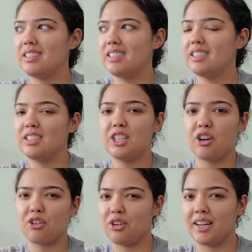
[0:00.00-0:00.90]
this is
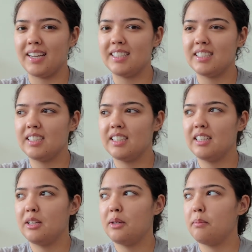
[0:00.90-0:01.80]
not great.
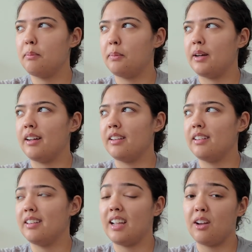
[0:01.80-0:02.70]

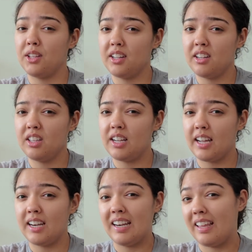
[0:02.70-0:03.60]
But now that I look
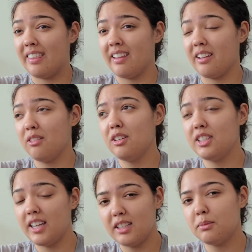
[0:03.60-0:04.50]
at it, I think, oh,
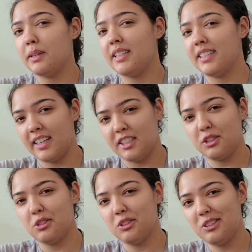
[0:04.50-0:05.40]
it has
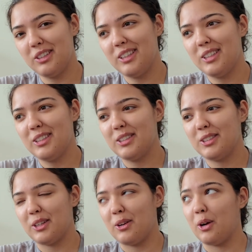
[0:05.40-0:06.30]
potential.
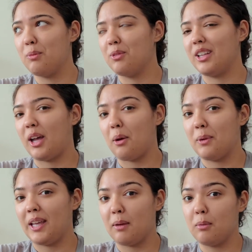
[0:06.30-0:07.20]
So hopefully I'll
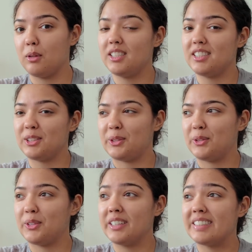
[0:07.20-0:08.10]
be able
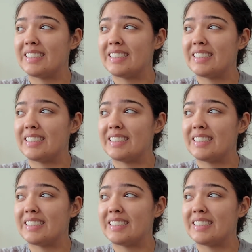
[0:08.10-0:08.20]
to